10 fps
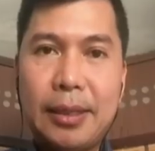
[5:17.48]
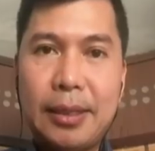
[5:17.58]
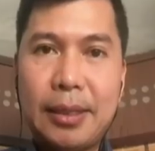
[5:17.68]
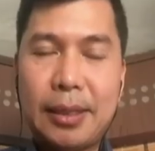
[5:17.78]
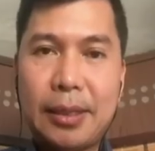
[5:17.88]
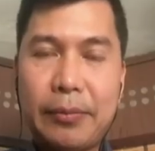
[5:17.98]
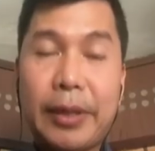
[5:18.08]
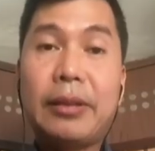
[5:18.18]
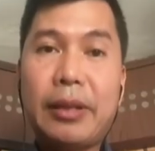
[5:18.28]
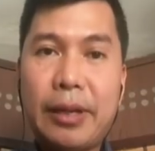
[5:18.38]

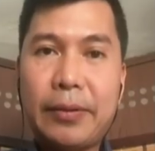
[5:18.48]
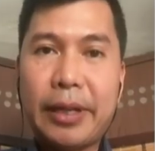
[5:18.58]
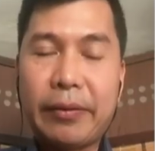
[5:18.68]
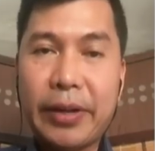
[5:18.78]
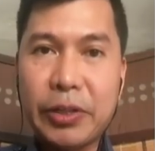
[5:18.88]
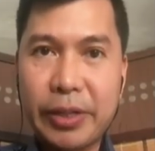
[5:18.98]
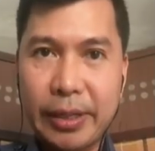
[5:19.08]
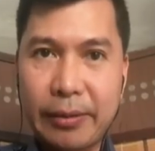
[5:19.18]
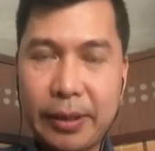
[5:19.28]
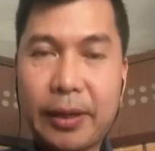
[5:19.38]
whenever they reach a
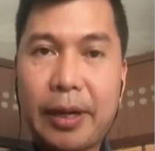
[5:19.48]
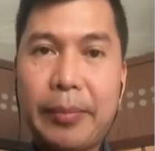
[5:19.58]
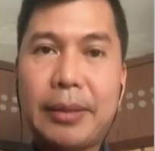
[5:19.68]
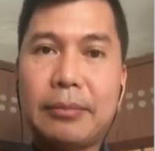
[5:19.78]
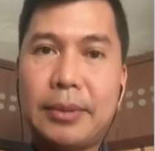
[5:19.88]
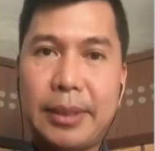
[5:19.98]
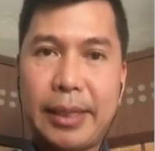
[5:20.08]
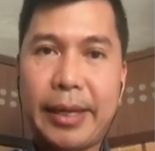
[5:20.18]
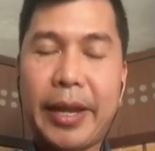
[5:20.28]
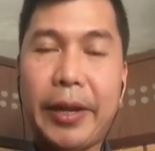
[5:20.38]
retirement
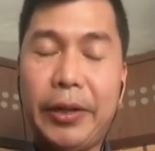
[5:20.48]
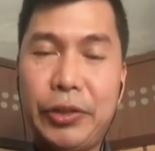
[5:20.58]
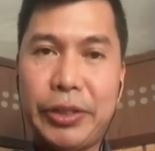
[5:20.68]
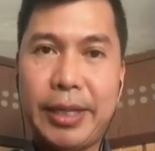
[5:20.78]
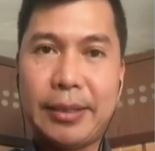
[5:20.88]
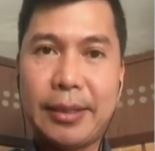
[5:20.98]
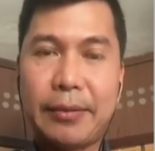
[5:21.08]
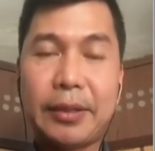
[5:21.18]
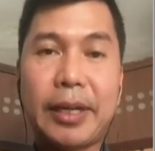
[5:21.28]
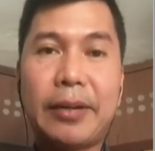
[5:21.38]
age and
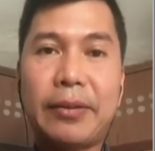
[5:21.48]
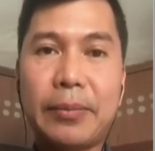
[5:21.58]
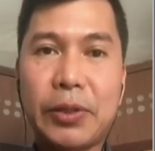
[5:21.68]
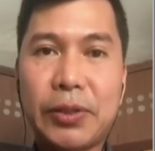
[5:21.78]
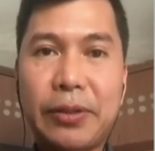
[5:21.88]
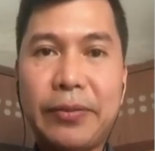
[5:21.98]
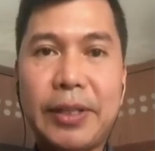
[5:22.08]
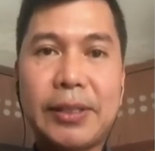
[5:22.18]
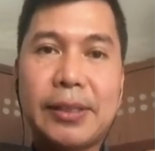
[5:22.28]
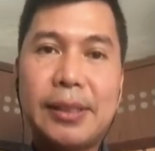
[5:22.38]
retire from the
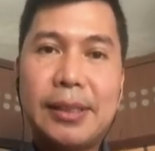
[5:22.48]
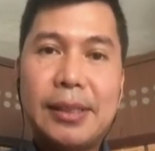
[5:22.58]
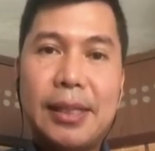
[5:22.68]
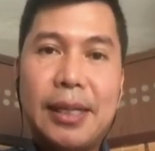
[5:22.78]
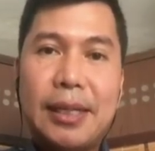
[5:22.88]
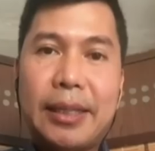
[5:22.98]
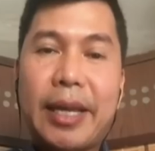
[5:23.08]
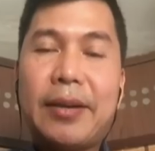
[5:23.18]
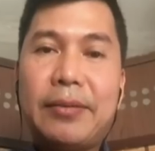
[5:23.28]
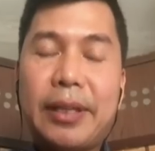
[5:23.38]
service,
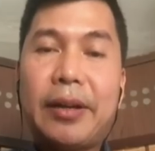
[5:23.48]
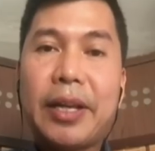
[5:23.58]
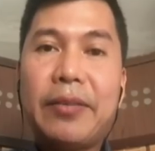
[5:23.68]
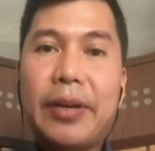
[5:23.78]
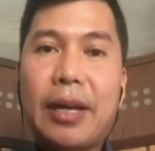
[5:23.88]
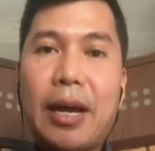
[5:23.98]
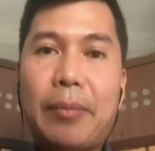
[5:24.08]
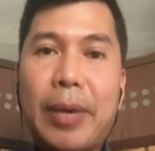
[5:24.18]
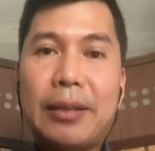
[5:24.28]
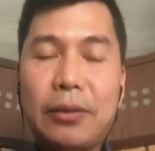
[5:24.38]
they're given a
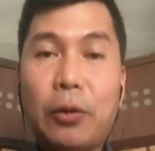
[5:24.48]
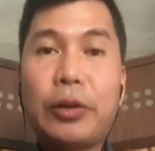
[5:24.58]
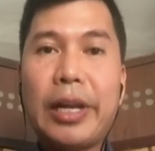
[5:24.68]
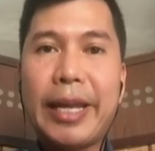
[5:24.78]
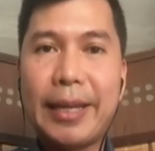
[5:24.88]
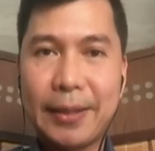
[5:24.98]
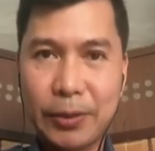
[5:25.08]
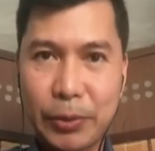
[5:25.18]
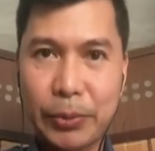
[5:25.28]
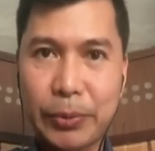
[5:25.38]
month only
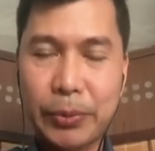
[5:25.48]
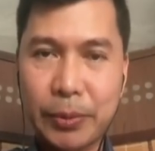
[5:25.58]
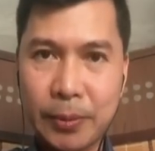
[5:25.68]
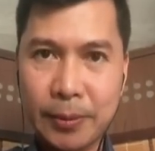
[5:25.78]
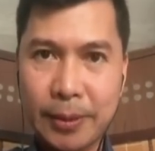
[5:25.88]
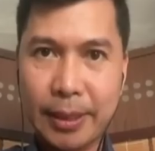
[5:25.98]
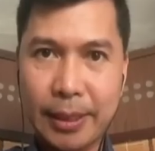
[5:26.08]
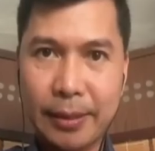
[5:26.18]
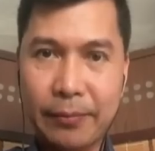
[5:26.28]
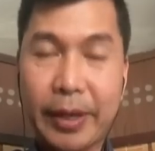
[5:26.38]
to
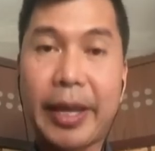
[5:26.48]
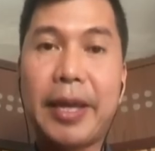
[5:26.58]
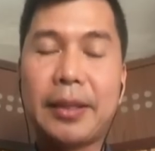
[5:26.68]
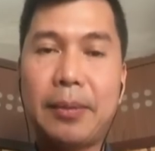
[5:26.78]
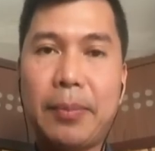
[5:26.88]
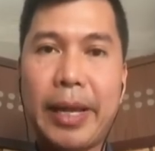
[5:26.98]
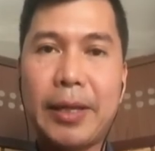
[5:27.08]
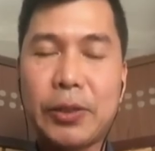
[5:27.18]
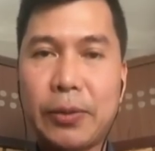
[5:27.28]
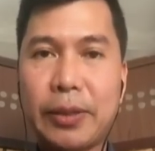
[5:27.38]
vacate the
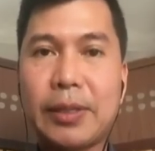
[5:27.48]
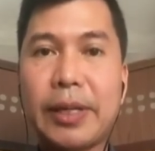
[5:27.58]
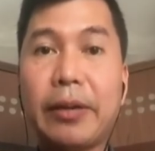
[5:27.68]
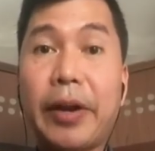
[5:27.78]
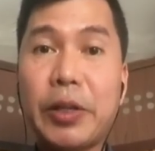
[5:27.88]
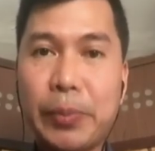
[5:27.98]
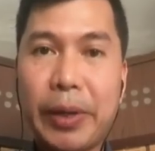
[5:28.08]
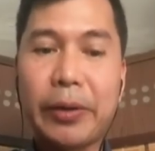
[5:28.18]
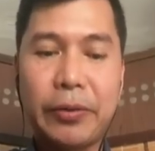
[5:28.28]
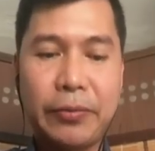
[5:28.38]
place. So that's a grace period for